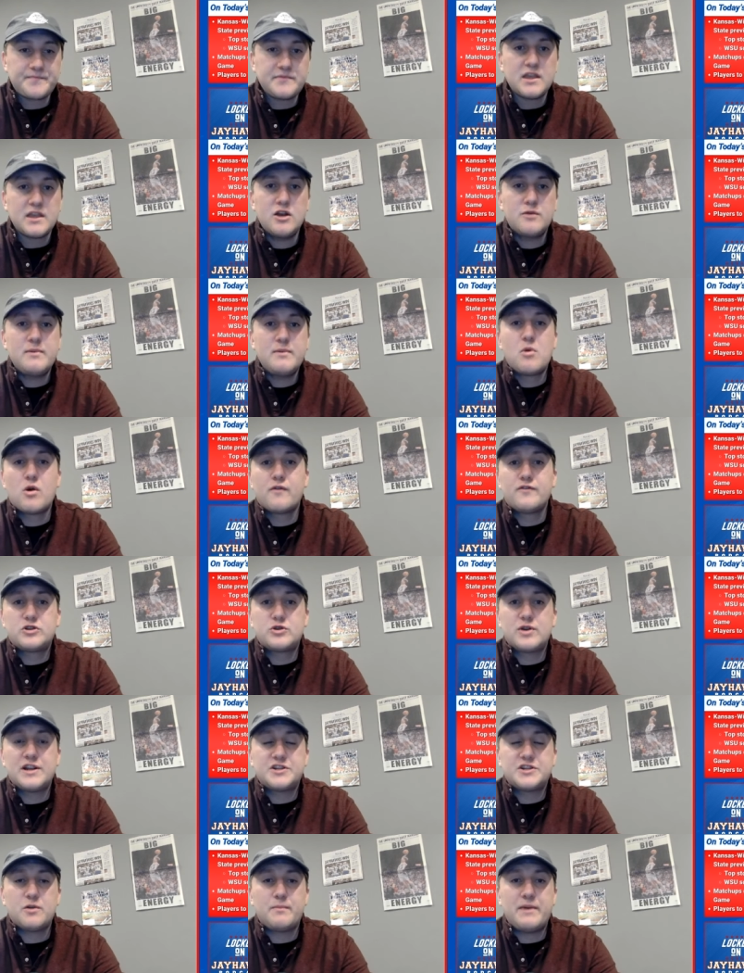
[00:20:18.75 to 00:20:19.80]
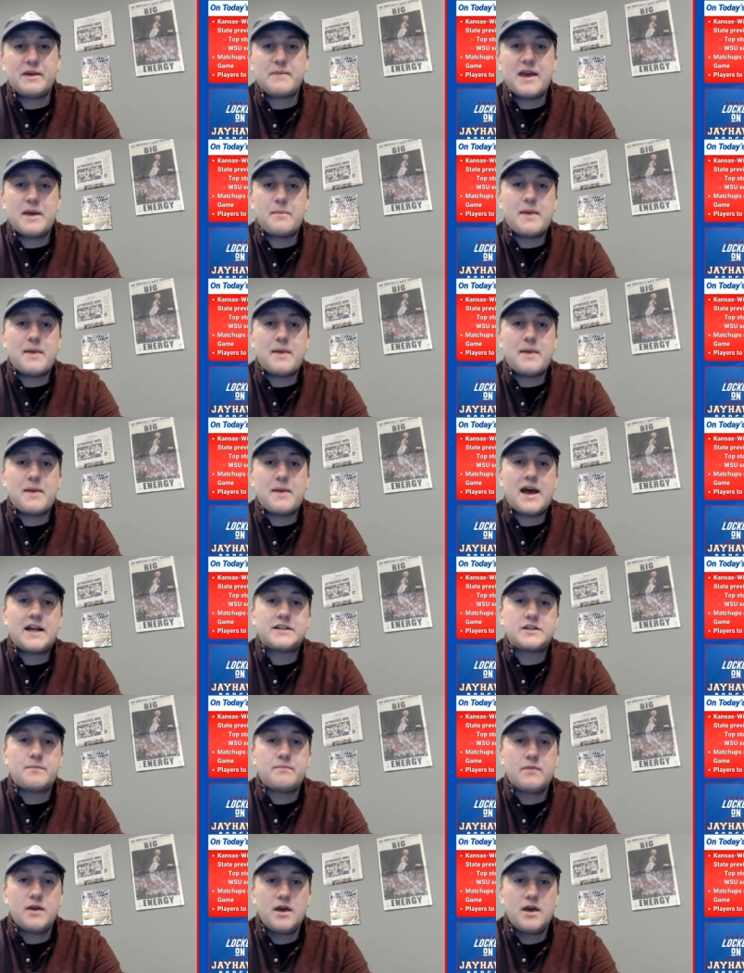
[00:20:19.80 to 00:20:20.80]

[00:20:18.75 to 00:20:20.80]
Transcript: it'll be more of a traditional big man matchup.